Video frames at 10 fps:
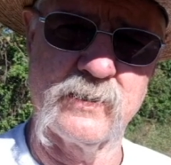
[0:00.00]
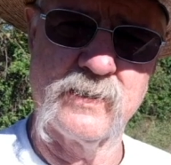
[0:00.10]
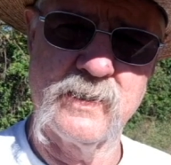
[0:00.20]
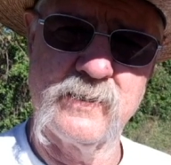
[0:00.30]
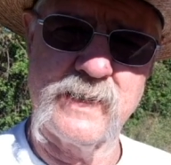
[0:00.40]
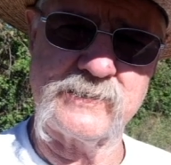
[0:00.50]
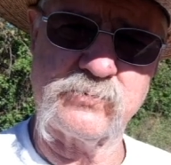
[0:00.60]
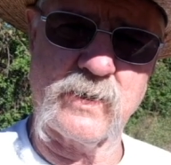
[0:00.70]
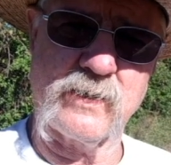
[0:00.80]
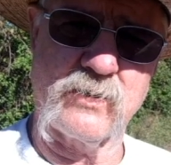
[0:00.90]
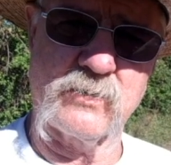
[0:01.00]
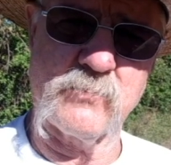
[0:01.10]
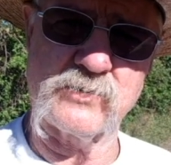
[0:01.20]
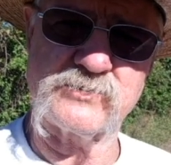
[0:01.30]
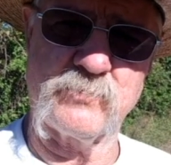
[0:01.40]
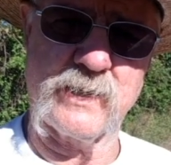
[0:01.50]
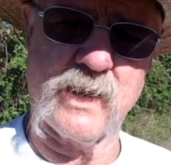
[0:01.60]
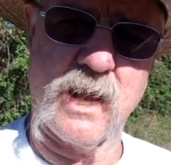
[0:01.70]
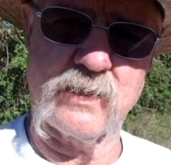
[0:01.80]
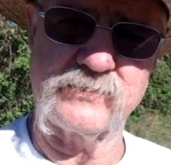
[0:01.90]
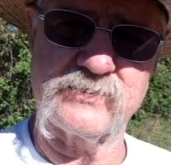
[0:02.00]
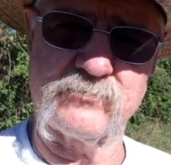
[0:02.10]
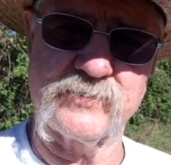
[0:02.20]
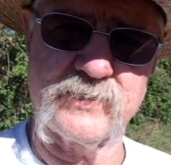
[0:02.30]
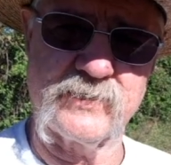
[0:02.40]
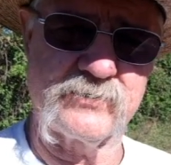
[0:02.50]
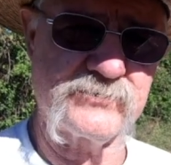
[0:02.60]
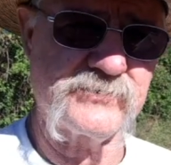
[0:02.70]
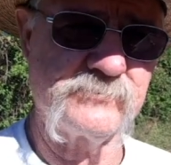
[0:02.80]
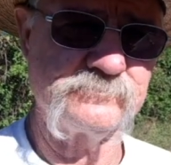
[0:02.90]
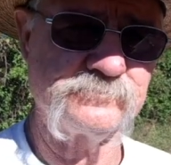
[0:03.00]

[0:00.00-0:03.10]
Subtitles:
and that's where I learned most of my knowledge over the years.